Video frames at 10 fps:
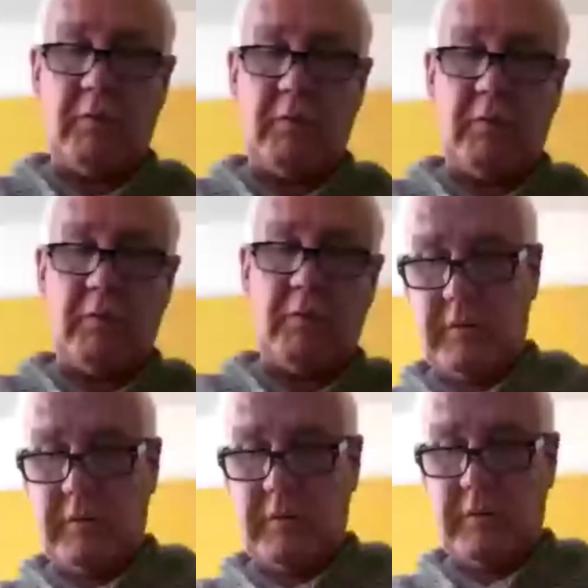watching,
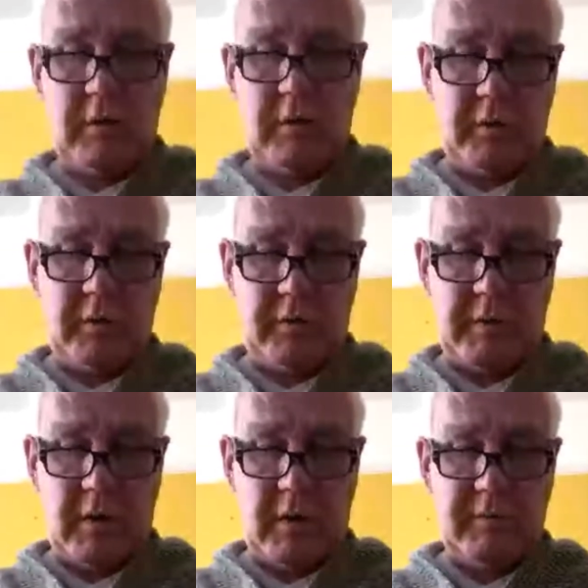which
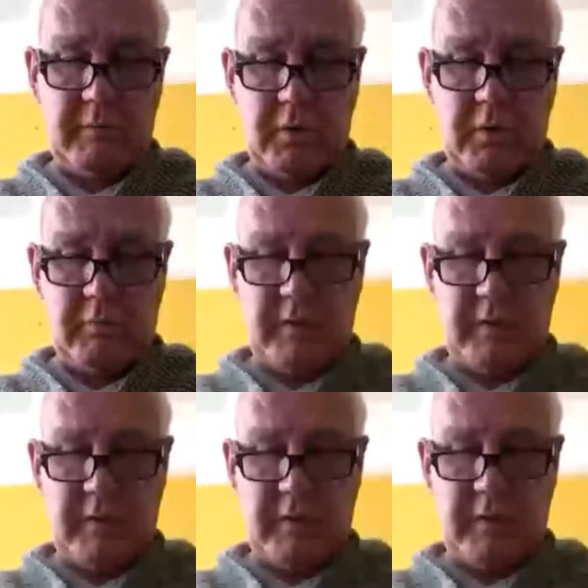I'm over the moon with.